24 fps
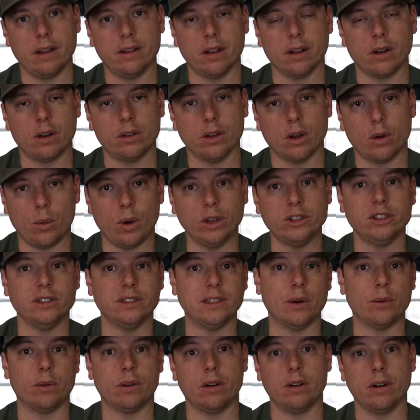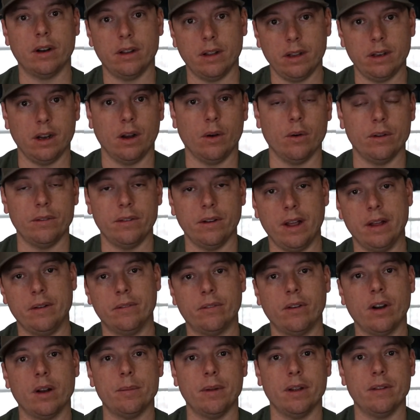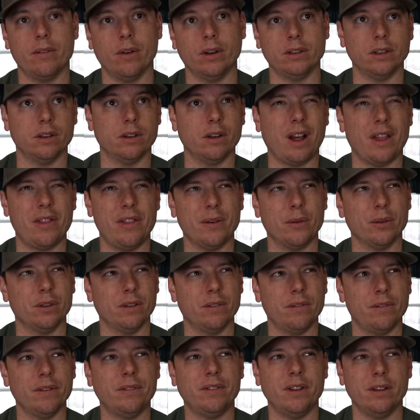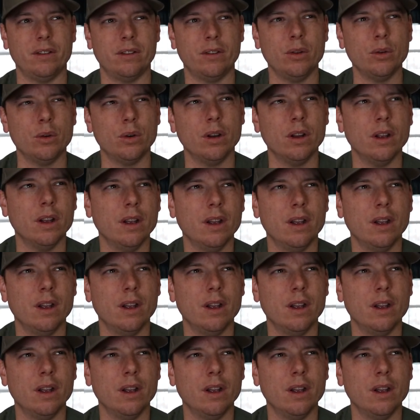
the, the questions that were, you know, in, in front of me. I think it was a fifty-two,